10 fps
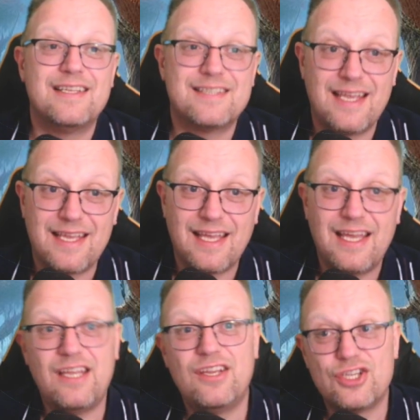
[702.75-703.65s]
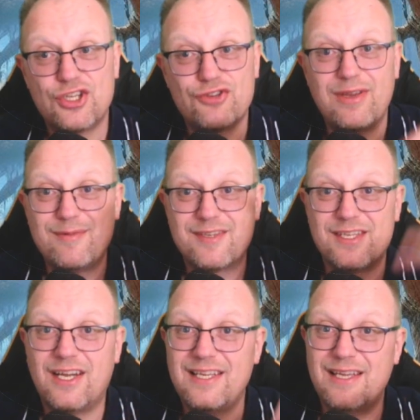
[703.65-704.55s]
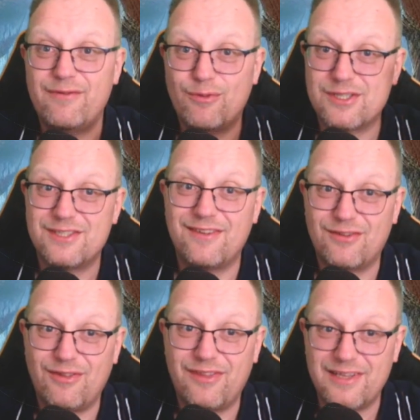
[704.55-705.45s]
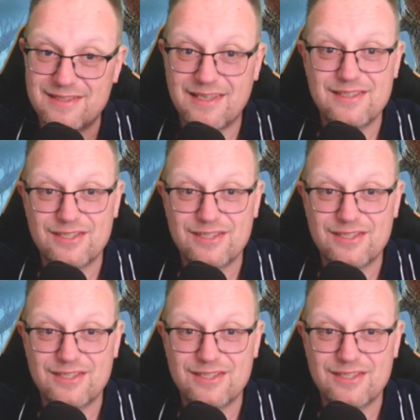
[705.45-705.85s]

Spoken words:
Take care. Stream tonight if you're watching this on Thursday,